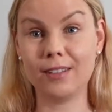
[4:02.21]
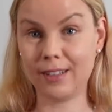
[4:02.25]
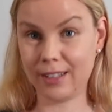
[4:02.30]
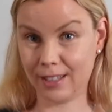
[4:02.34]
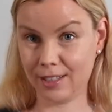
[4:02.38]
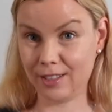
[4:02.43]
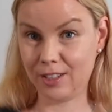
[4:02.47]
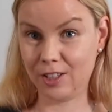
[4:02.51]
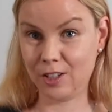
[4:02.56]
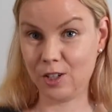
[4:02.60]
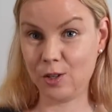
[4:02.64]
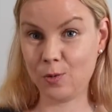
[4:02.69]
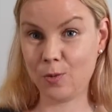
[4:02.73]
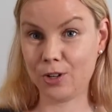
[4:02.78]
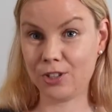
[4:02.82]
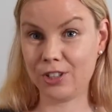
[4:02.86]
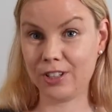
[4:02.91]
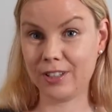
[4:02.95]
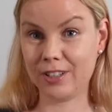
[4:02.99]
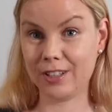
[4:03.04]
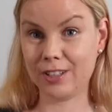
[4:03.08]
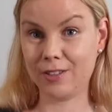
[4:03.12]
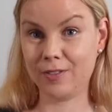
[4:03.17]
Continue
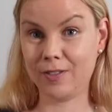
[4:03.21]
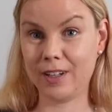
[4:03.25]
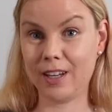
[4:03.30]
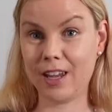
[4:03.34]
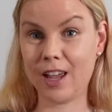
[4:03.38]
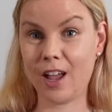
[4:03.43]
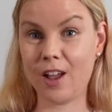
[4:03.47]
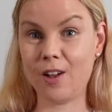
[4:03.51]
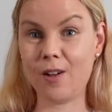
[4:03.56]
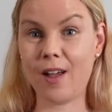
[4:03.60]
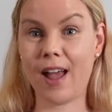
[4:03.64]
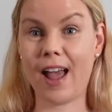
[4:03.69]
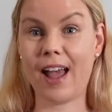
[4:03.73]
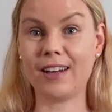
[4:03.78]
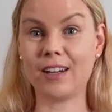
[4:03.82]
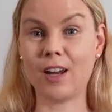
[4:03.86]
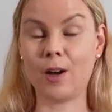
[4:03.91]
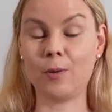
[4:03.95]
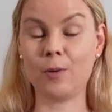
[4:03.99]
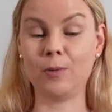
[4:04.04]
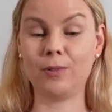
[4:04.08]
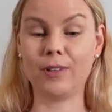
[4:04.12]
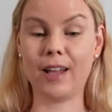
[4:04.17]
watching this video and
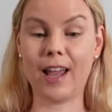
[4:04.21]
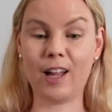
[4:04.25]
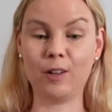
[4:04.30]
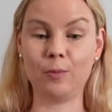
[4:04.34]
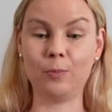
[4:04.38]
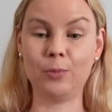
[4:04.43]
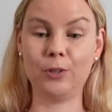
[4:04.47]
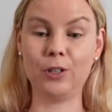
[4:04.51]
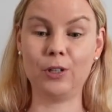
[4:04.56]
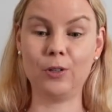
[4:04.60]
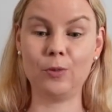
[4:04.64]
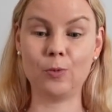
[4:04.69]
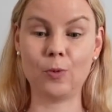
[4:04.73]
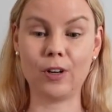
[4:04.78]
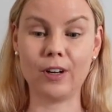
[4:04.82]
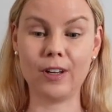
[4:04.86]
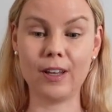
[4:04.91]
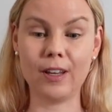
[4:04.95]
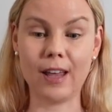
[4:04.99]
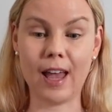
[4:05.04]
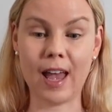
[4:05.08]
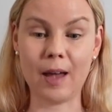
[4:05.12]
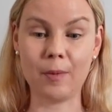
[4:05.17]
I will help you
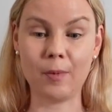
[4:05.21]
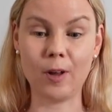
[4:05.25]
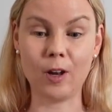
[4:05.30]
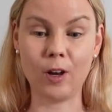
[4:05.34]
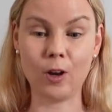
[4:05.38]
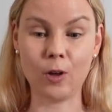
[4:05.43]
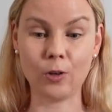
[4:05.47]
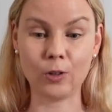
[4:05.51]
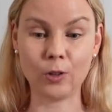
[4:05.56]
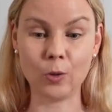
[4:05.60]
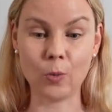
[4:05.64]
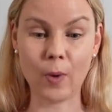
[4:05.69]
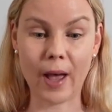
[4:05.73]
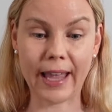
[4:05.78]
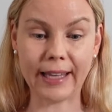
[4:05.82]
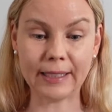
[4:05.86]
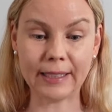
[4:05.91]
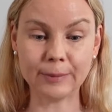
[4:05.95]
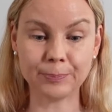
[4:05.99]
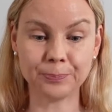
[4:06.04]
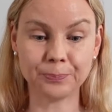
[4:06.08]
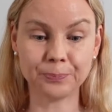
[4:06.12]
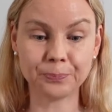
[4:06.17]
along the
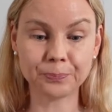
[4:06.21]
way.